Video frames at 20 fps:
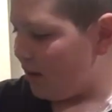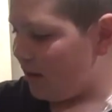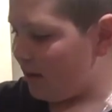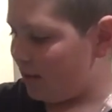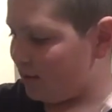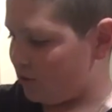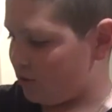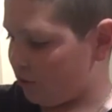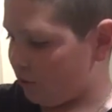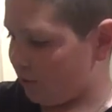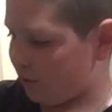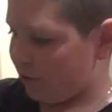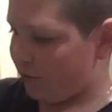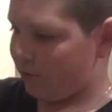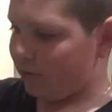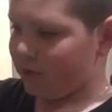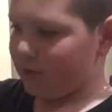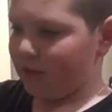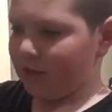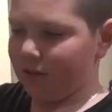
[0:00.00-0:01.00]
And so we're
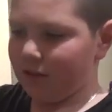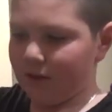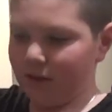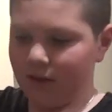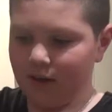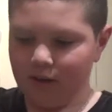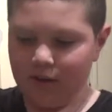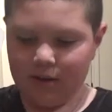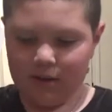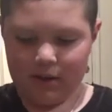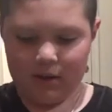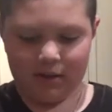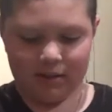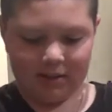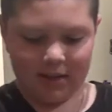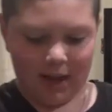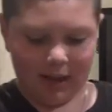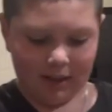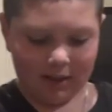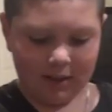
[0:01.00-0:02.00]
using the
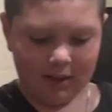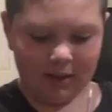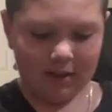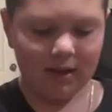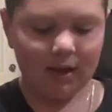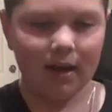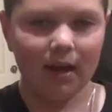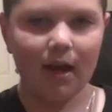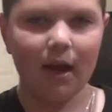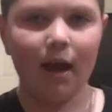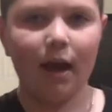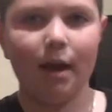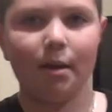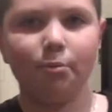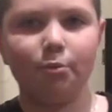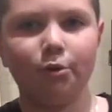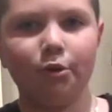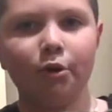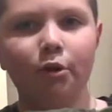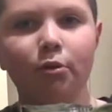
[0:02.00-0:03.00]
Italian
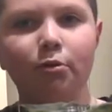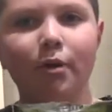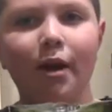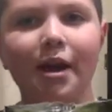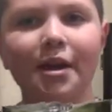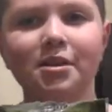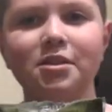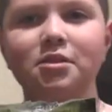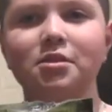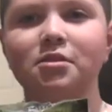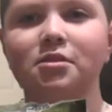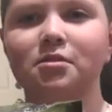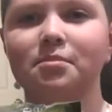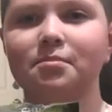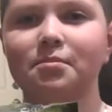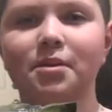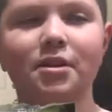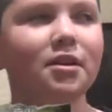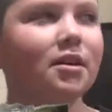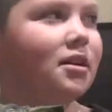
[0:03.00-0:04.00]
Arborio
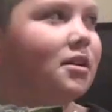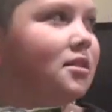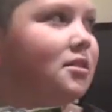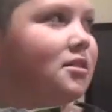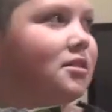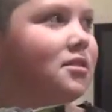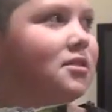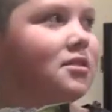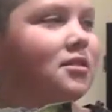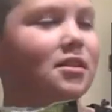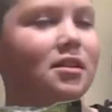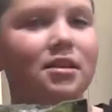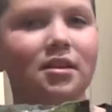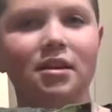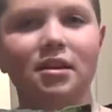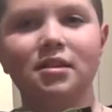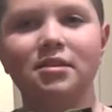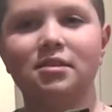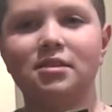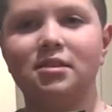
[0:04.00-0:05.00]
rice because
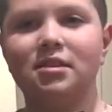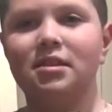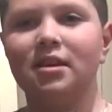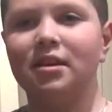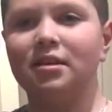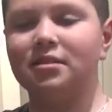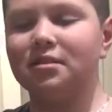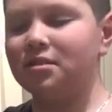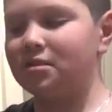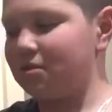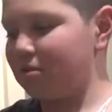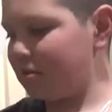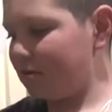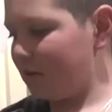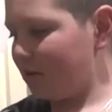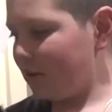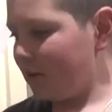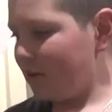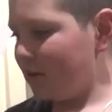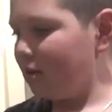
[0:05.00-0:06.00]
it gets
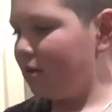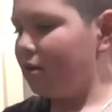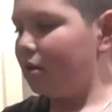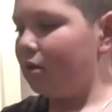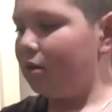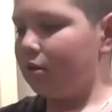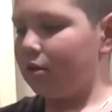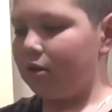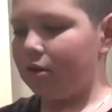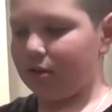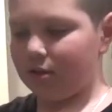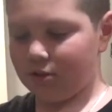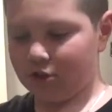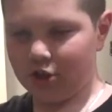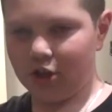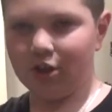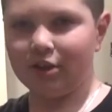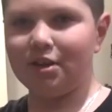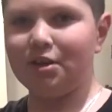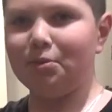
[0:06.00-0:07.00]

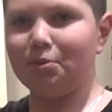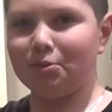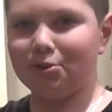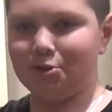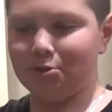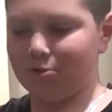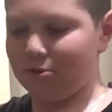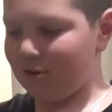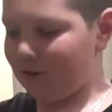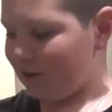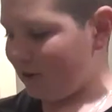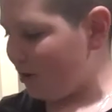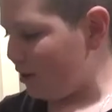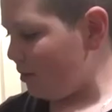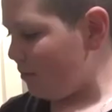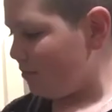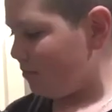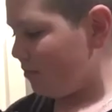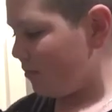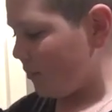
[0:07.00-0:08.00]
chunky once you cook
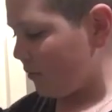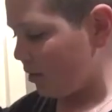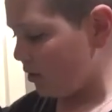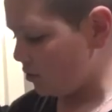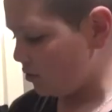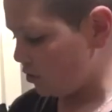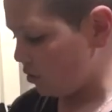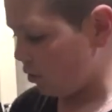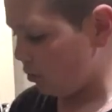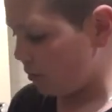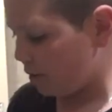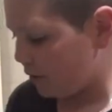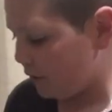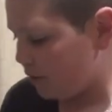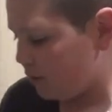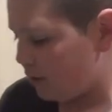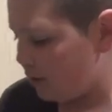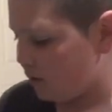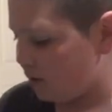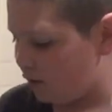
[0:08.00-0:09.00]
it. So we're
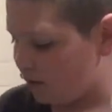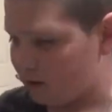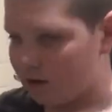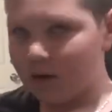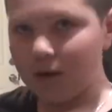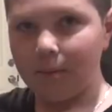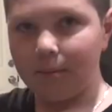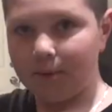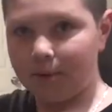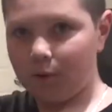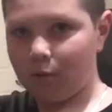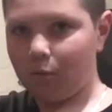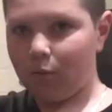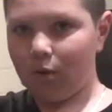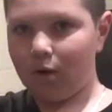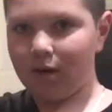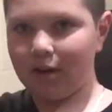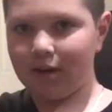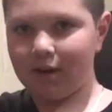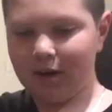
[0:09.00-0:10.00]
gonna put in
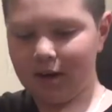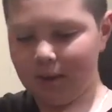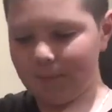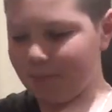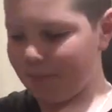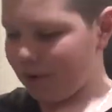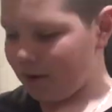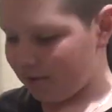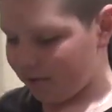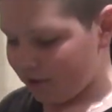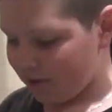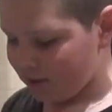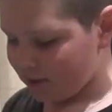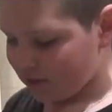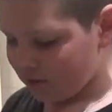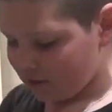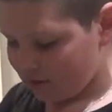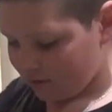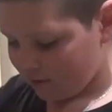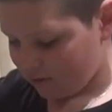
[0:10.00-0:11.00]
one cup of
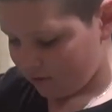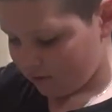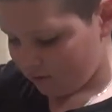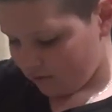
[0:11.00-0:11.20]
this.